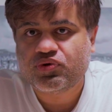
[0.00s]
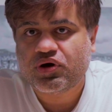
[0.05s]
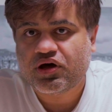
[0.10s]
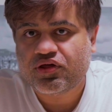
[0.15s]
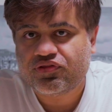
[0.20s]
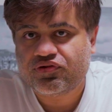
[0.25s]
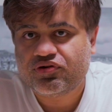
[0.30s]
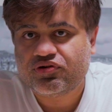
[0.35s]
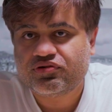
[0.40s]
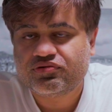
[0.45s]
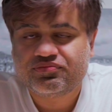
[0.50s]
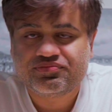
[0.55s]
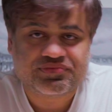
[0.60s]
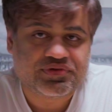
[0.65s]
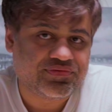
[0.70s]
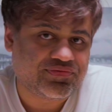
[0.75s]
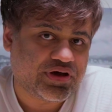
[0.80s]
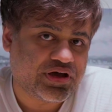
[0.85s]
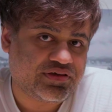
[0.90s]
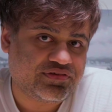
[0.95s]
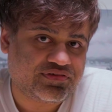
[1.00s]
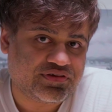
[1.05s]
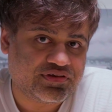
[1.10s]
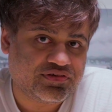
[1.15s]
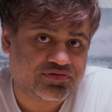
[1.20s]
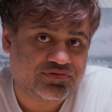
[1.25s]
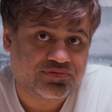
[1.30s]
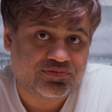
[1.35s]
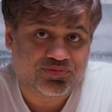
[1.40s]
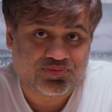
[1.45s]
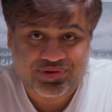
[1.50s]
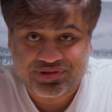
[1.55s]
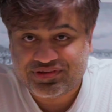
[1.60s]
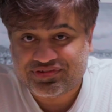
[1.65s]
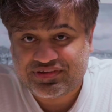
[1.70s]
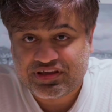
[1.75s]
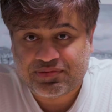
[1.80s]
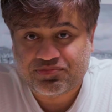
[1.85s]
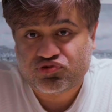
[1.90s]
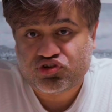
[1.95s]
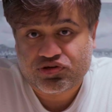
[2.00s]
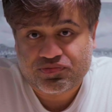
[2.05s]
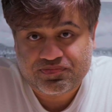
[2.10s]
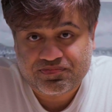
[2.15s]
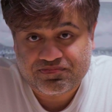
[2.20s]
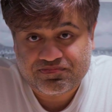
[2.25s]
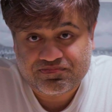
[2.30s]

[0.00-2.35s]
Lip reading: other devices with the same chip.